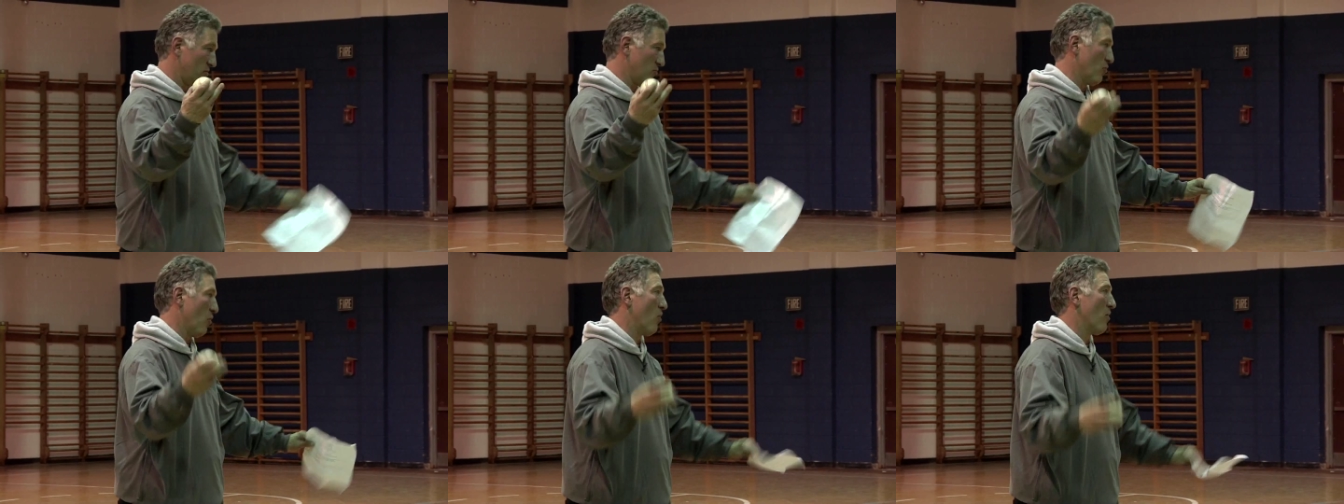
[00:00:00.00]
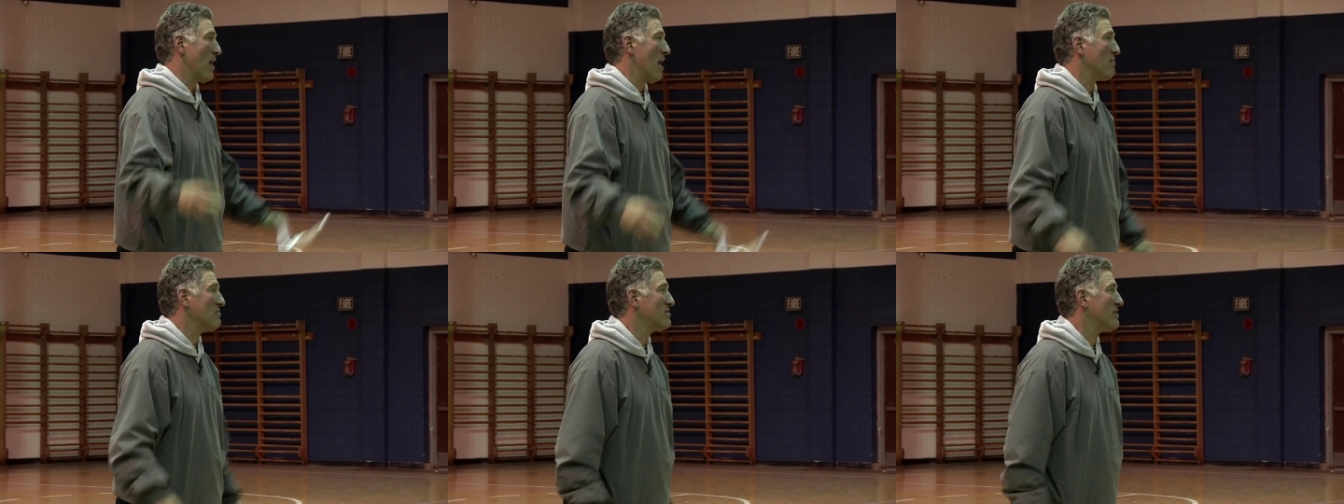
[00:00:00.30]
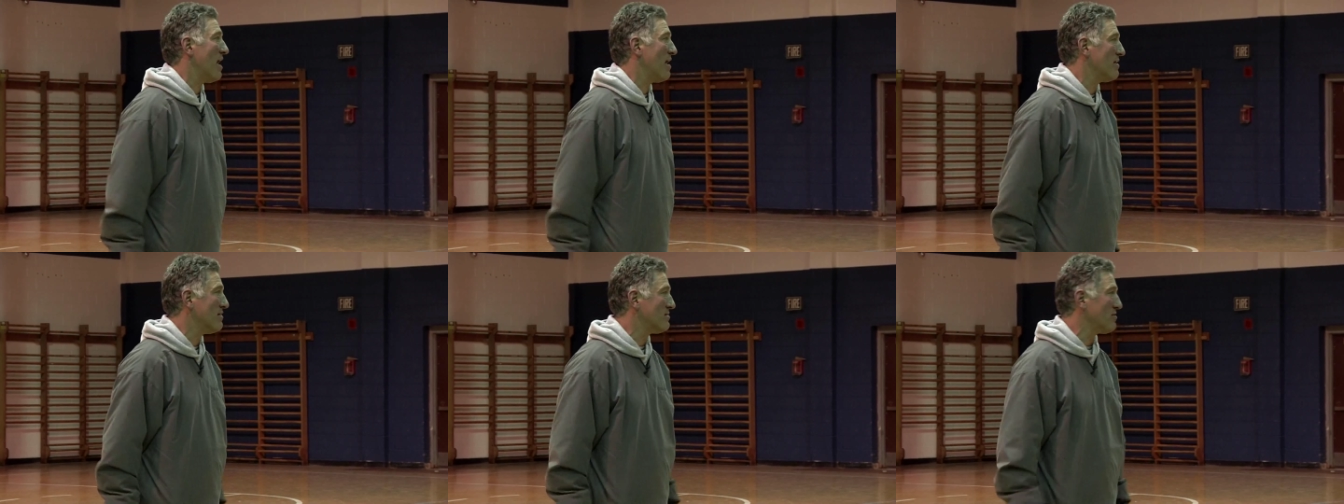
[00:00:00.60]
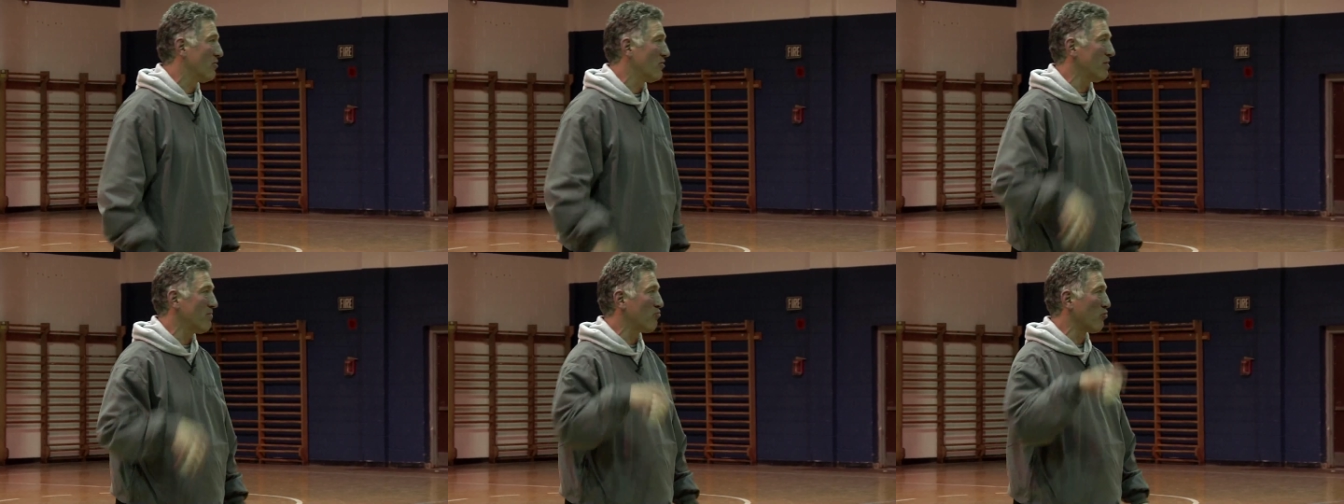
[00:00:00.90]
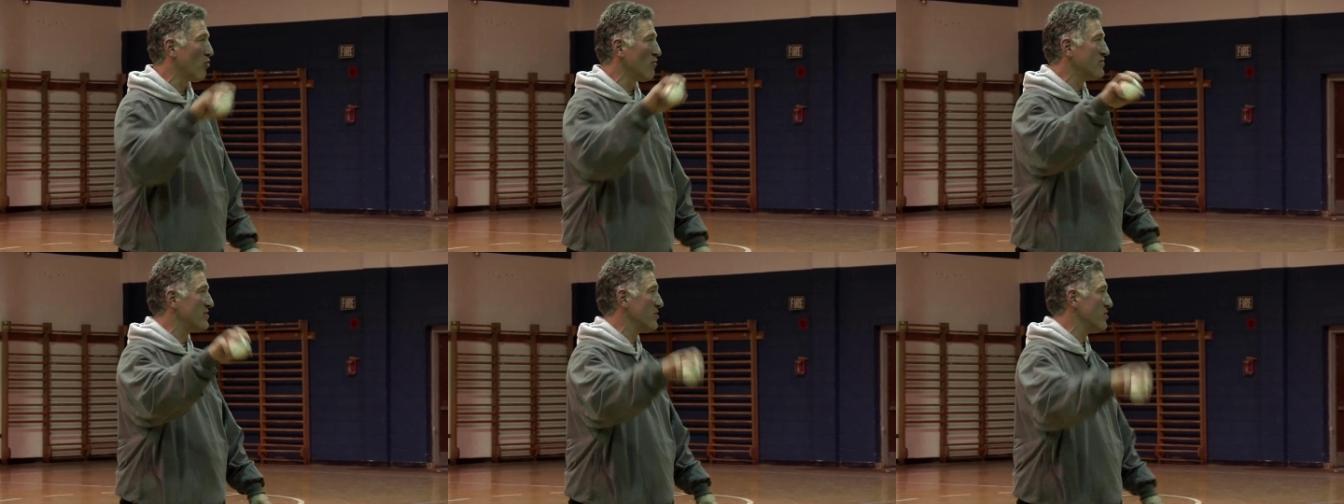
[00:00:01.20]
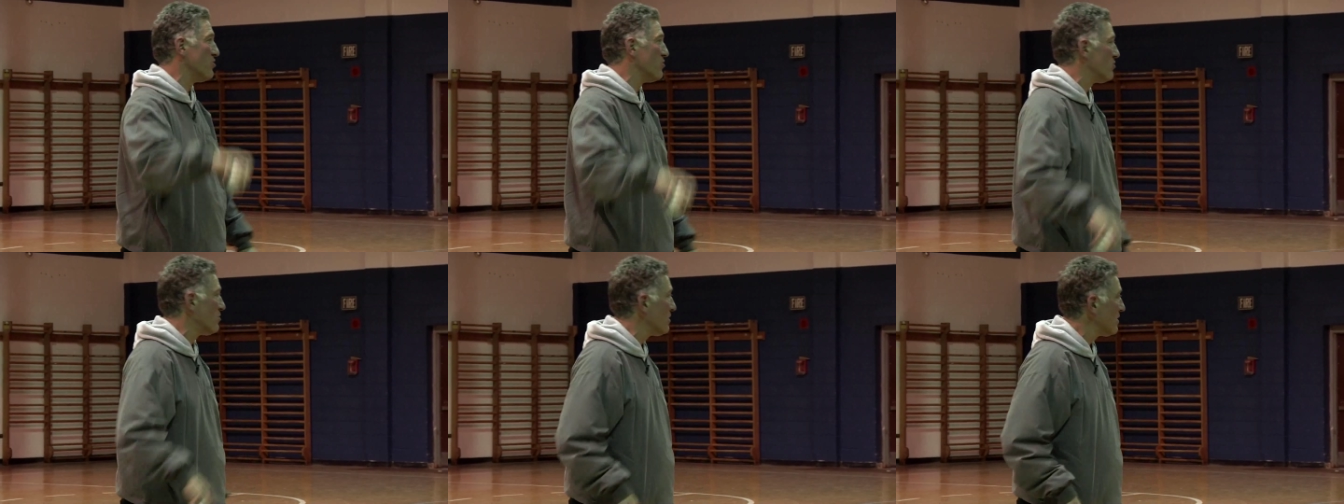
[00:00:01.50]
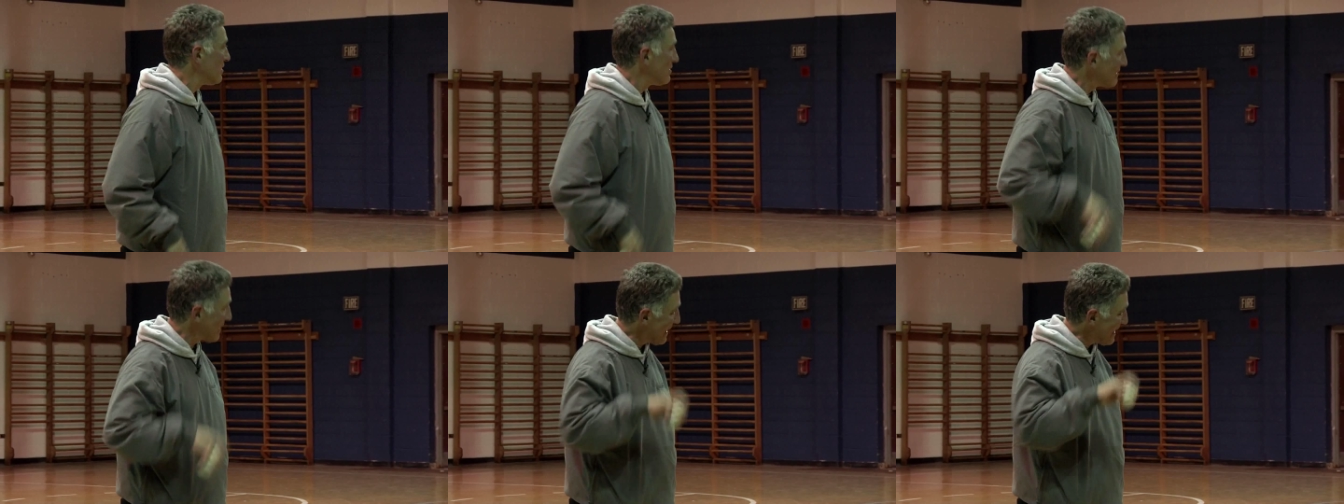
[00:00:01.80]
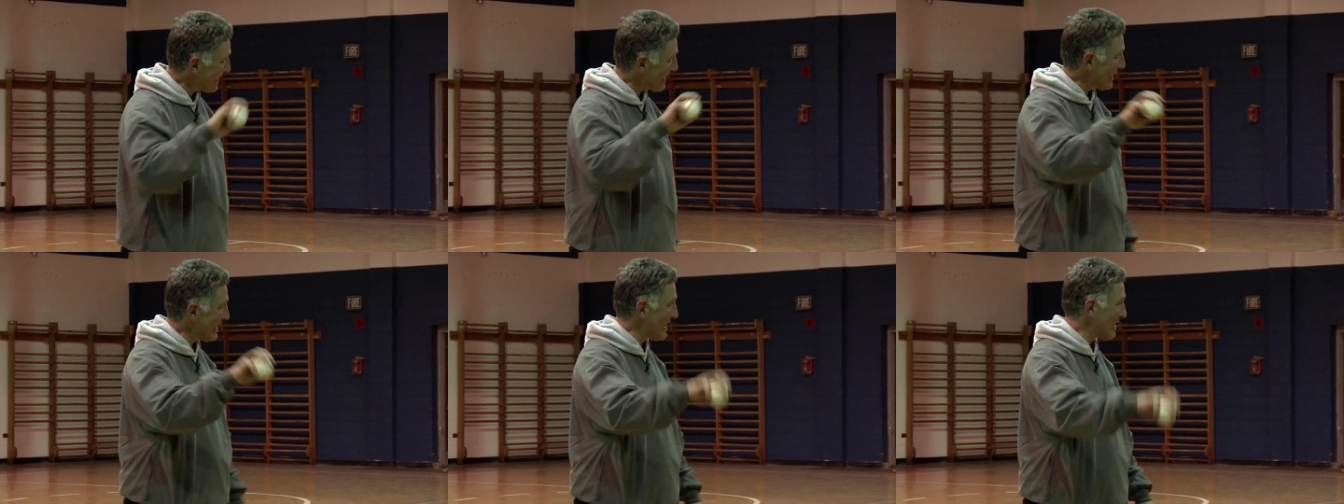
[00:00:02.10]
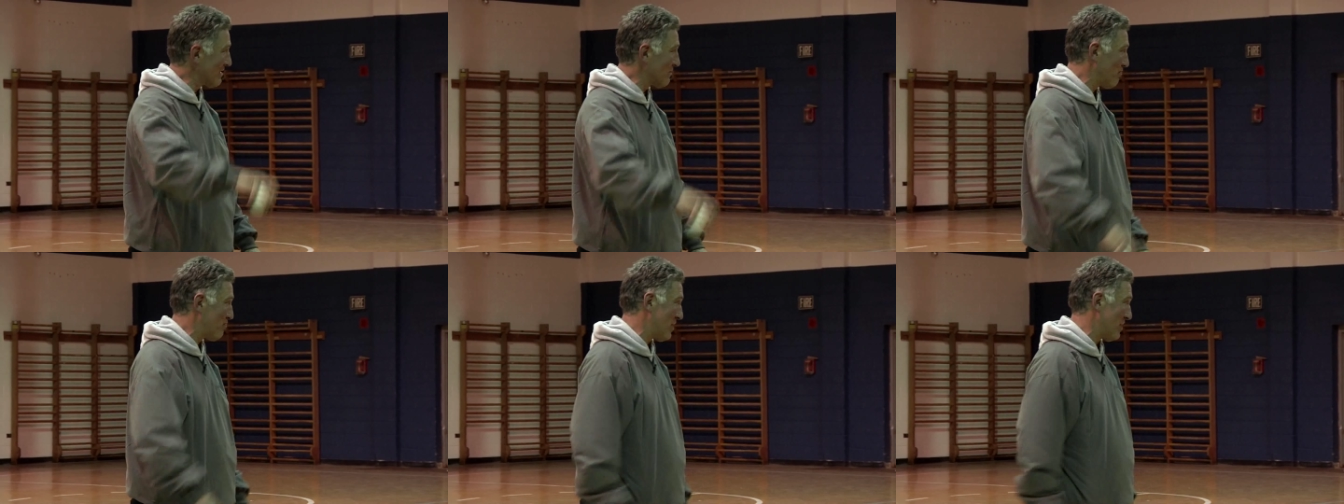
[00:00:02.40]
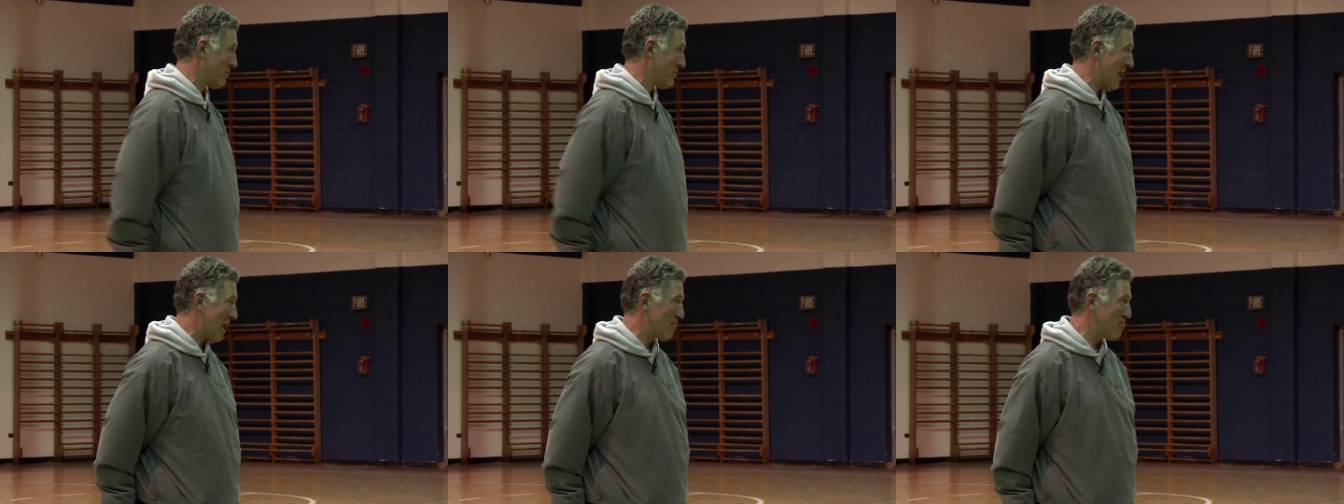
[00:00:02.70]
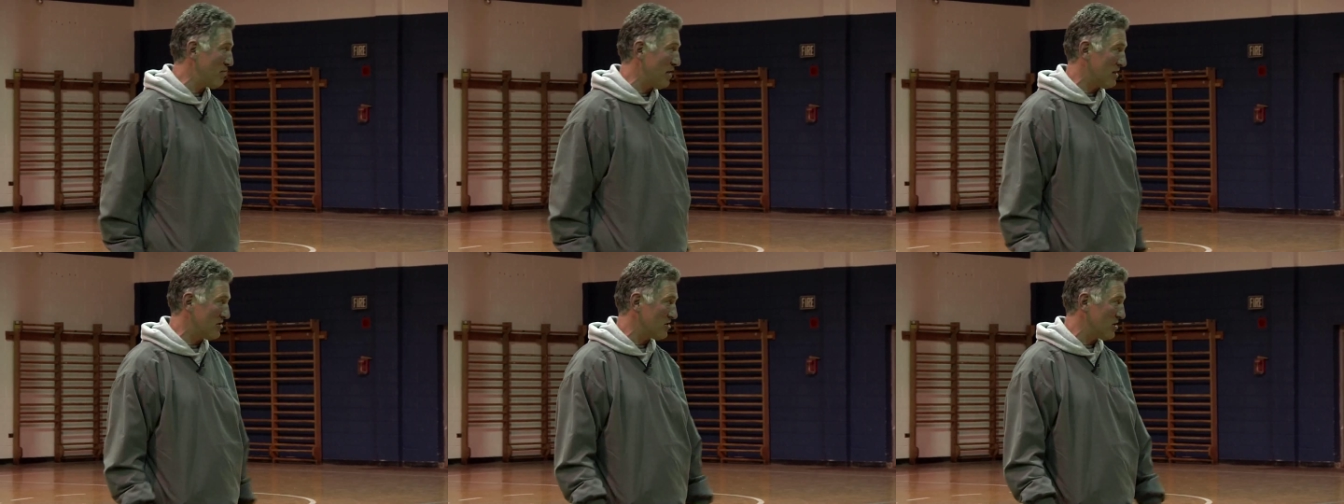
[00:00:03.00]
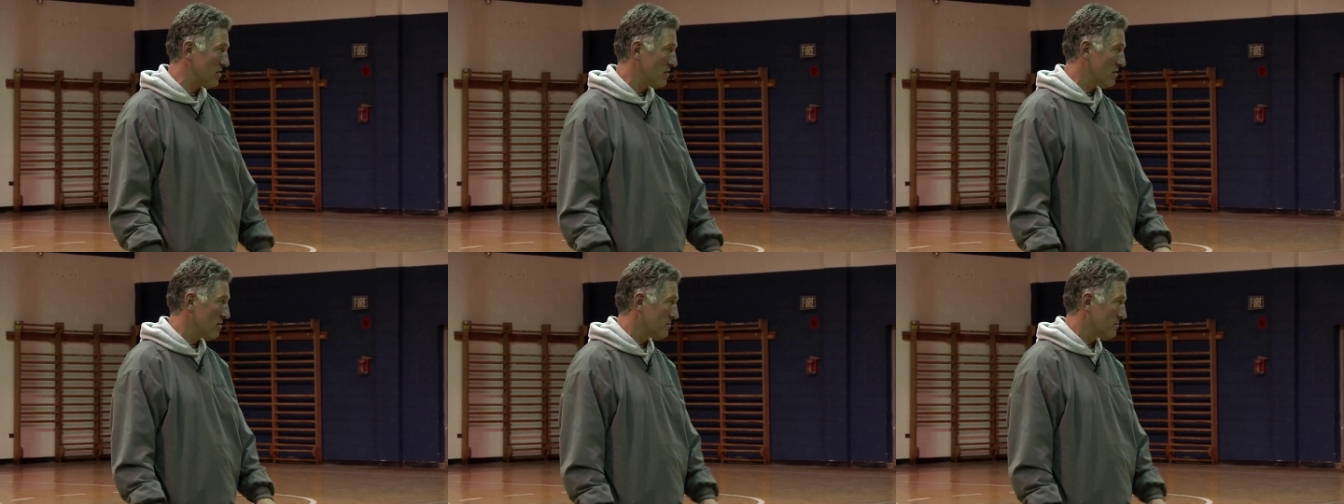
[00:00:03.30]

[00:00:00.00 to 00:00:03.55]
Throw it outside until he proves to you that he can hit that pitch.